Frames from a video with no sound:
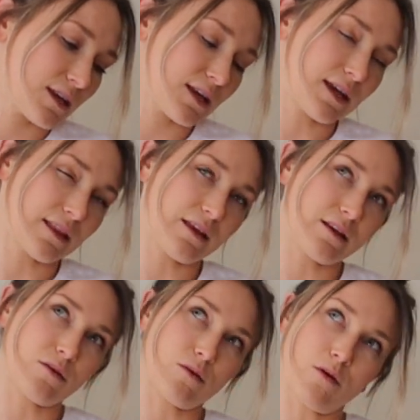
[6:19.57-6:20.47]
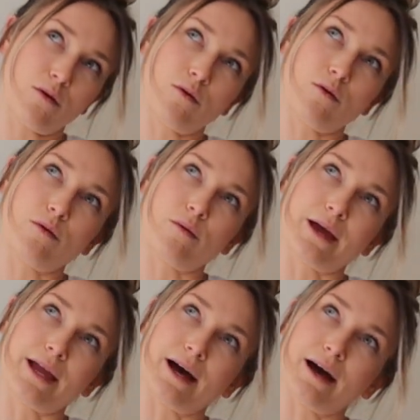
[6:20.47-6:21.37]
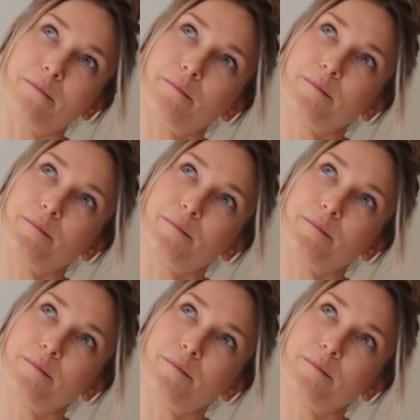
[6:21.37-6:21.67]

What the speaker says: and then all the way up.